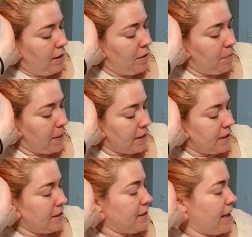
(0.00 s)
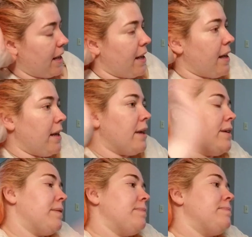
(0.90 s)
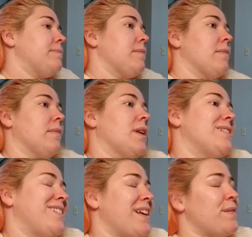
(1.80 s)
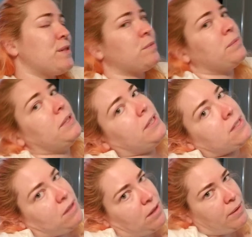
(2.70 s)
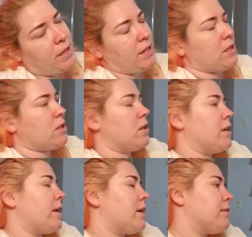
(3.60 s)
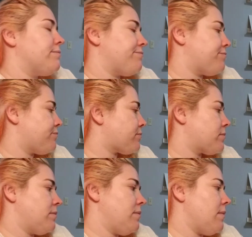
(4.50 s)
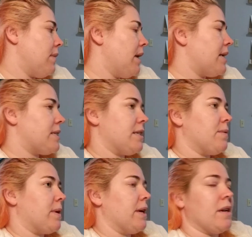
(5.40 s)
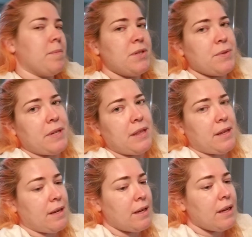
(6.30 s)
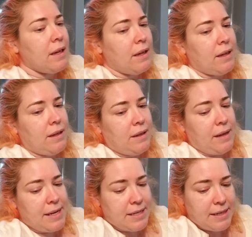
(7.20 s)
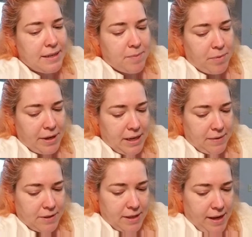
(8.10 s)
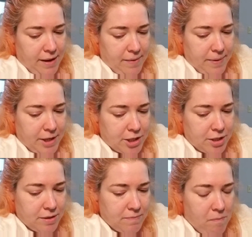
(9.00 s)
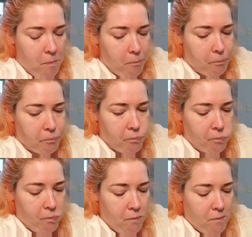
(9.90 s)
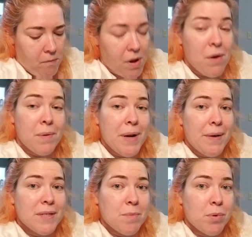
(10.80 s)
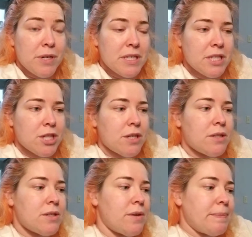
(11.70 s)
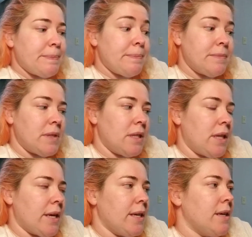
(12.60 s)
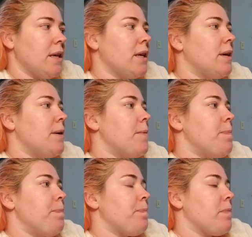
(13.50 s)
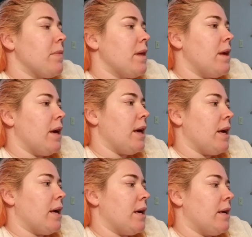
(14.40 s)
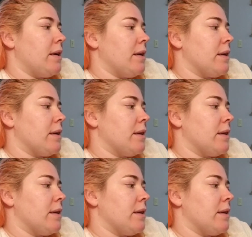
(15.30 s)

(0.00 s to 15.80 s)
But today I was really slow getting started. I just didn't want to get up and do anything. I didn't end up working out today, which, now it's a poor decision, so unlucky. And